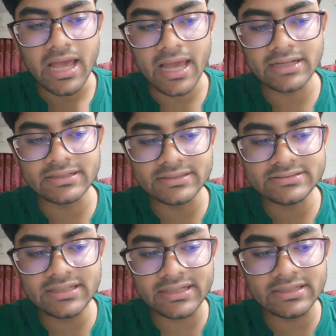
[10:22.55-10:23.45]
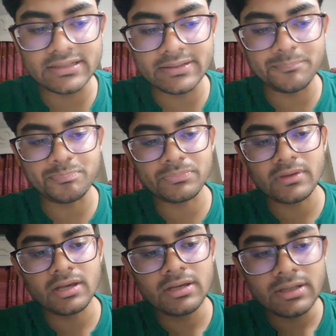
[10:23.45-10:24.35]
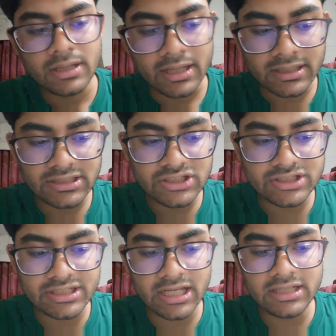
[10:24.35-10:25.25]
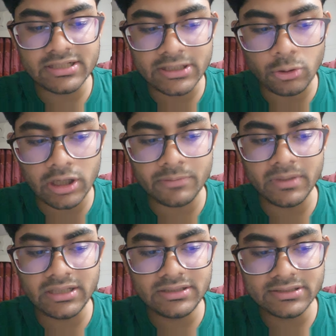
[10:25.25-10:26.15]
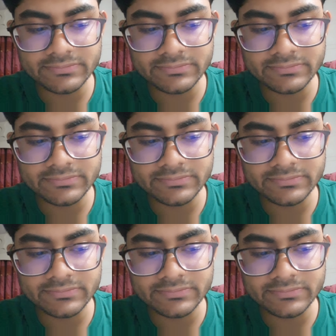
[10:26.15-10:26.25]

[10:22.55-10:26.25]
and is a initial requirement,